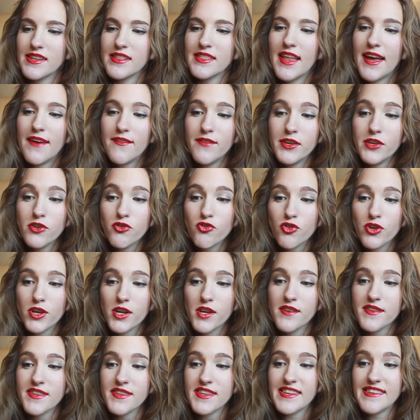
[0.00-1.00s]
11
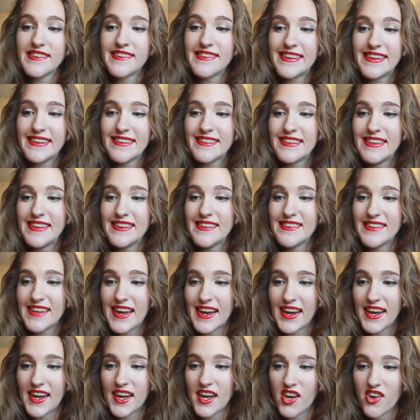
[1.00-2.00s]
drills and 60
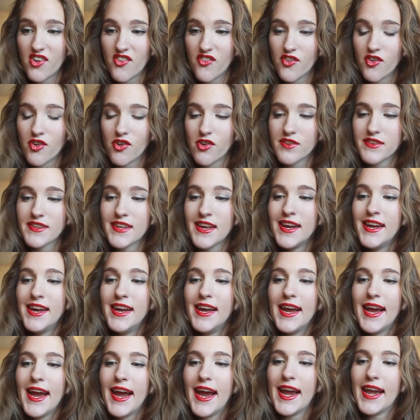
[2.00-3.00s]
second intervals,
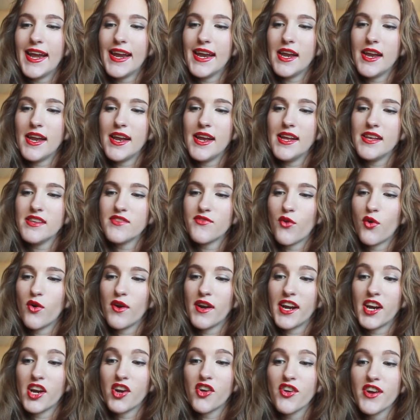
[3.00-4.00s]
and it is for
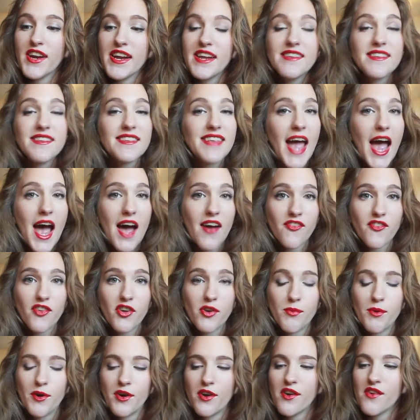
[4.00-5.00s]
increased
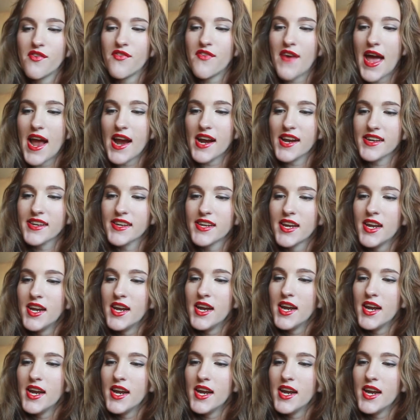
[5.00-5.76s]
afterburn effect.